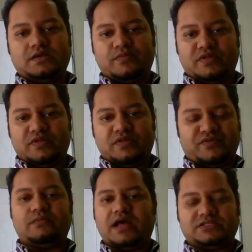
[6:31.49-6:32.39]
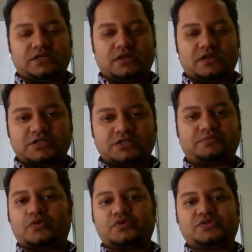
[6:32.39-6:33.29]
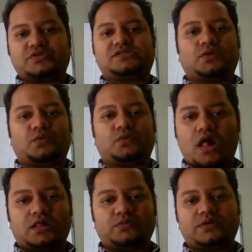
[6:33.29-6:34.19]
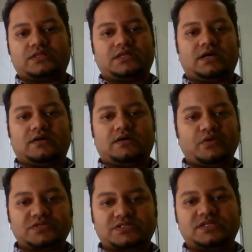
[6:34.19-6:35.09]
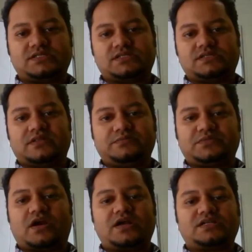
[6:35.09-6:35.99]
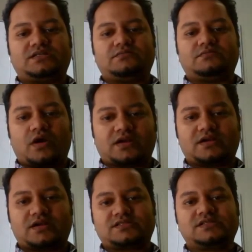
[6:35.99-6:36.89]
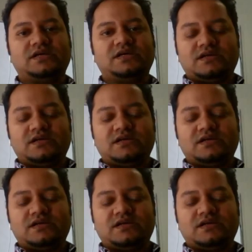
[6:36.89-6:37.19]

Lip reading: I mean, if you can imagine large posters on the wall with post-its and flip charts and markers